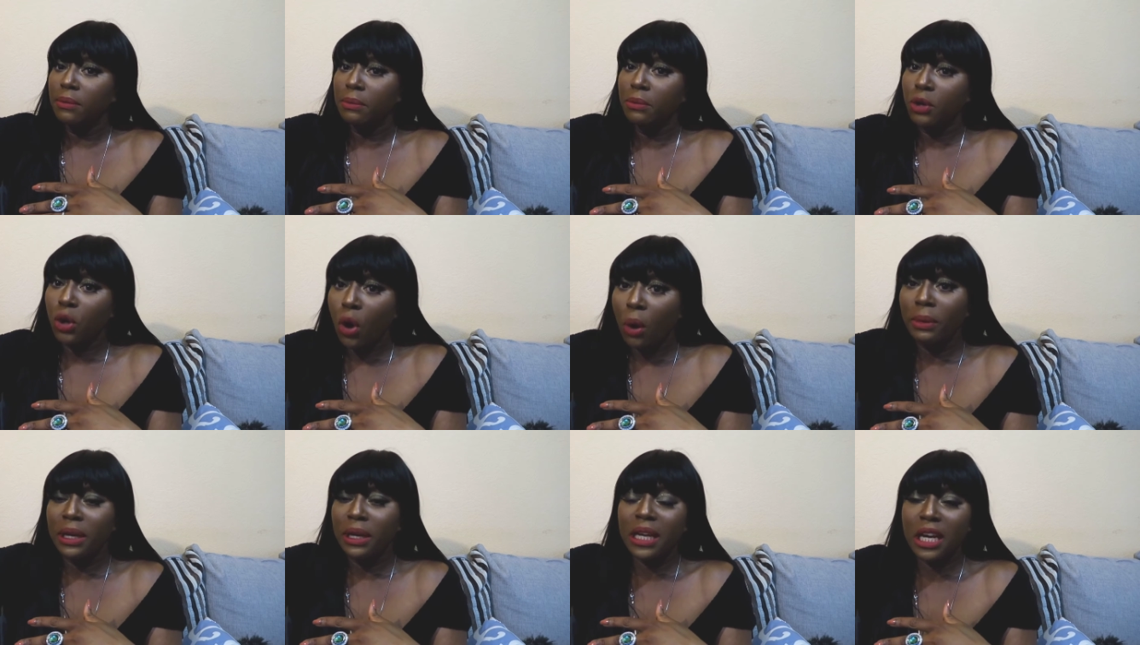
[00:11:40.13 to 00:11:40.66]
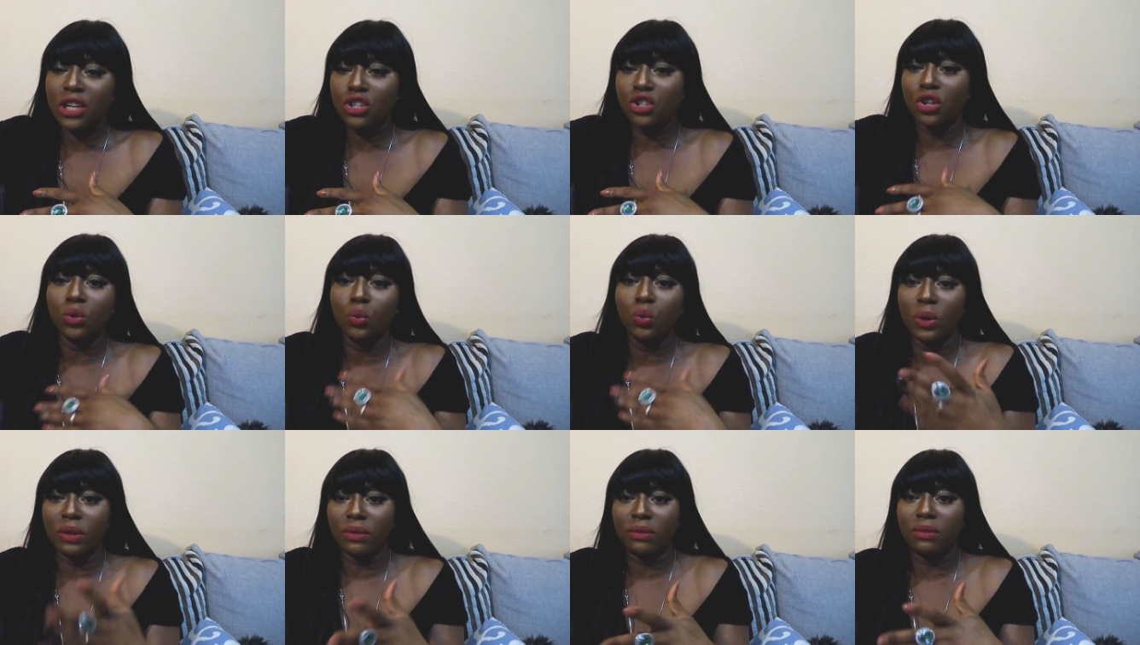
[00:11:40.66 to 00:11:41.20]
in
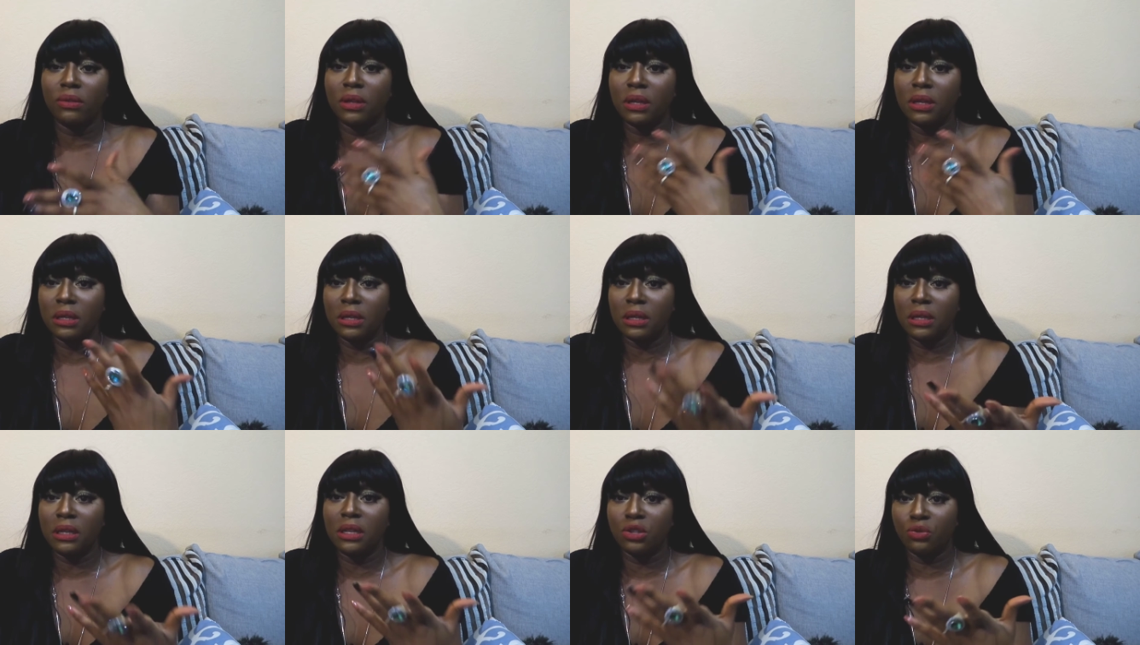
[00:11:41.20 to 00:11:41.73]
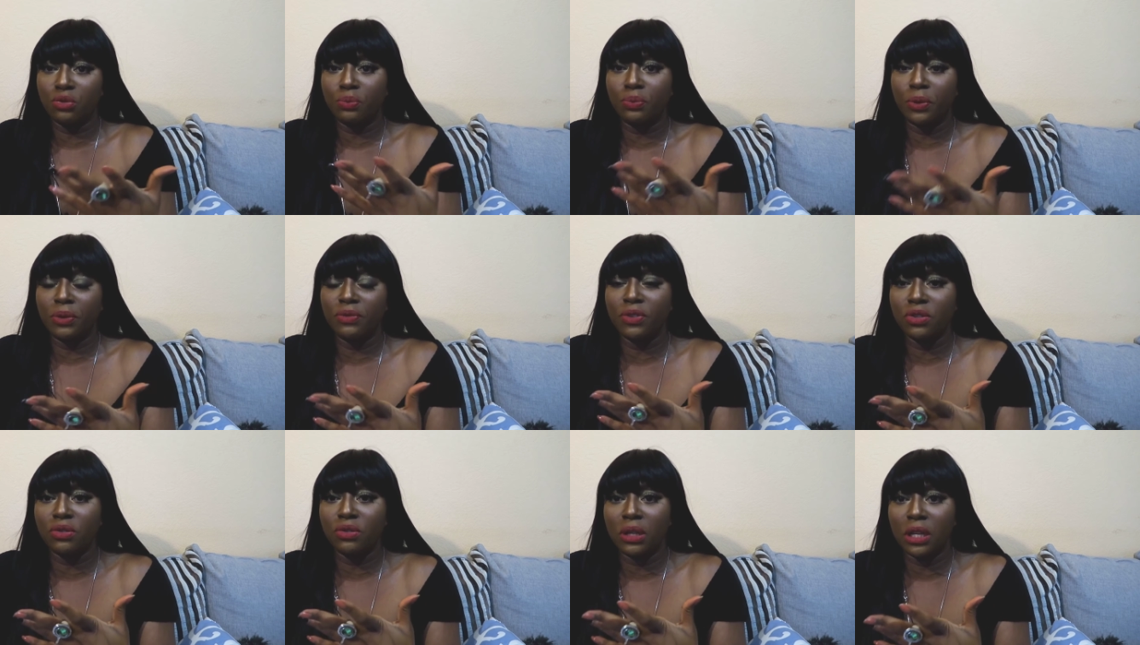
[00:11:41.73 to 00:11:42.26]
communication in his
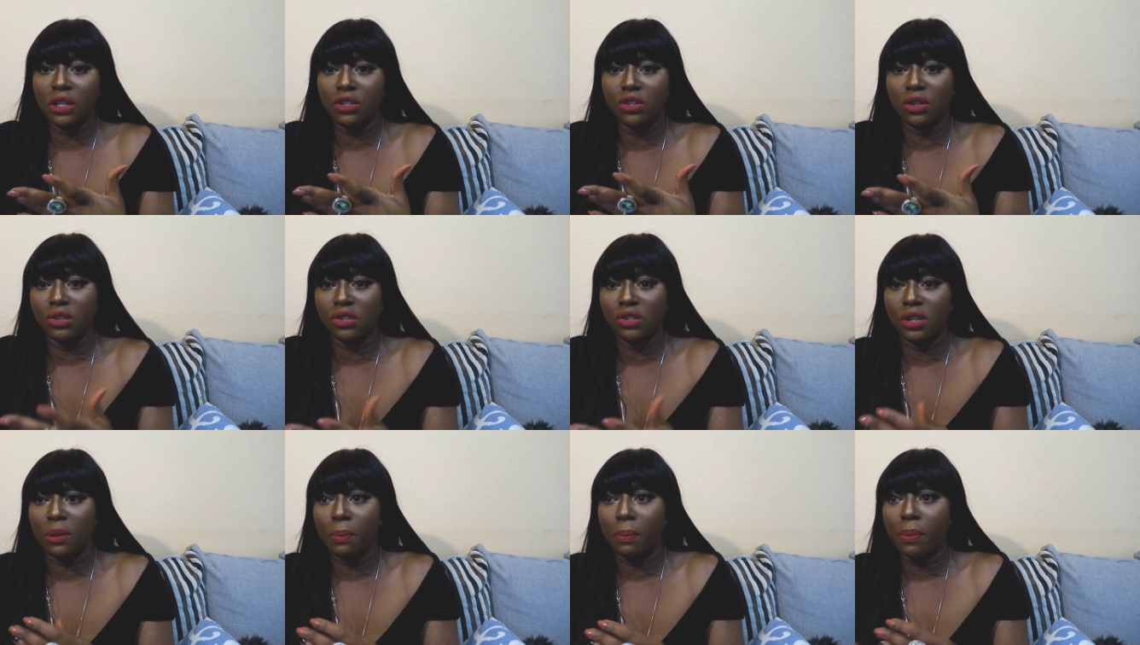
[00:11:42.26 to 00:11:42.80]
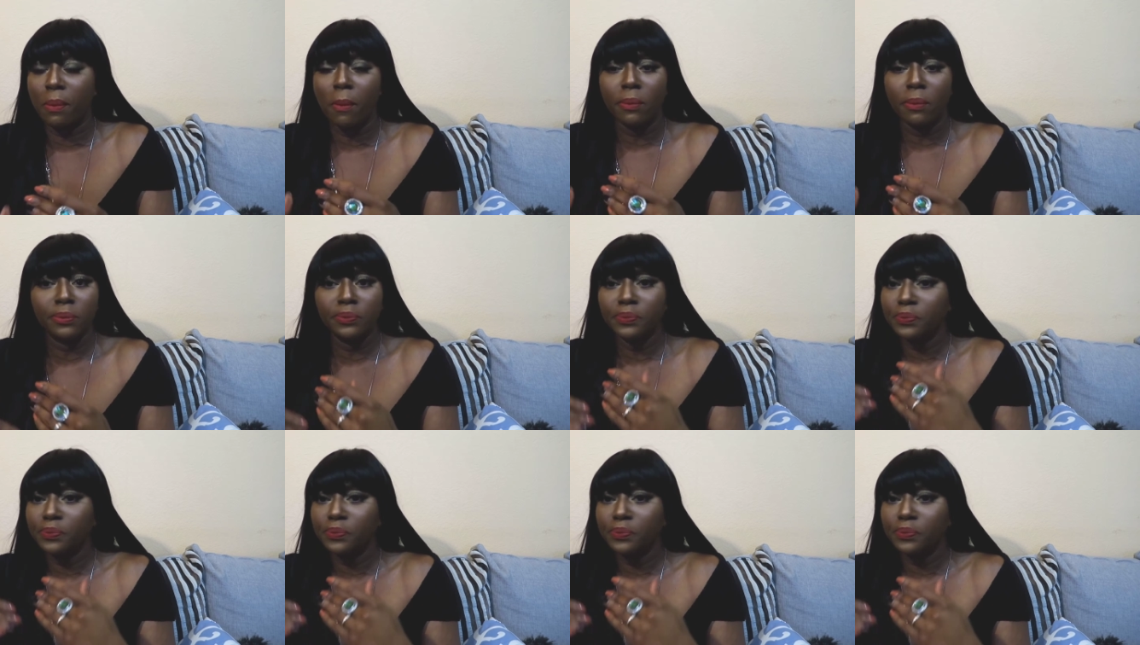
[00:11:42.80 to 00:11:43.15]
previous relationship